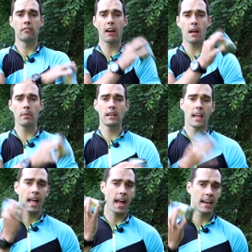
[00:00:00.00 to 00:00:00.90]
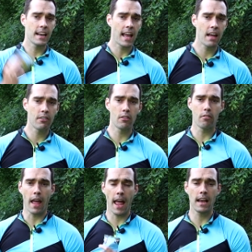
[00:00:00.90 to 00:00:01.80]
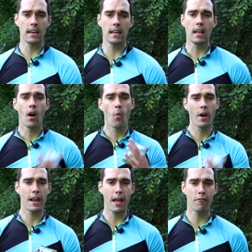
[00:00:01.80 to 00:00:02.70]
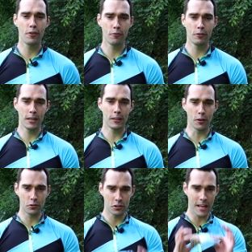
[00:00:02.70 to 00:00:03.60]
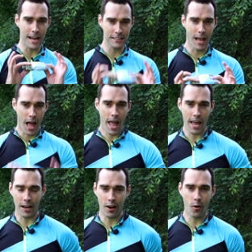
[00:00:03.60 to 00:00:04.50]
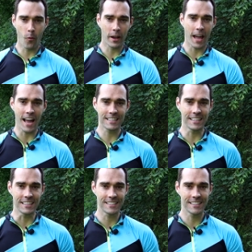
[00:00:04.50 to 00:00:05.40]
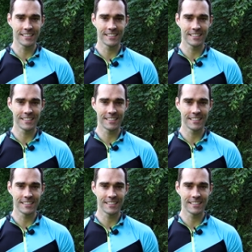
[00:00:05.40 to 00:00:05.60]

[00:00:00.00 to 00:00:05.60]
grab it, and then have it handy whenever you need those snacks in quick access.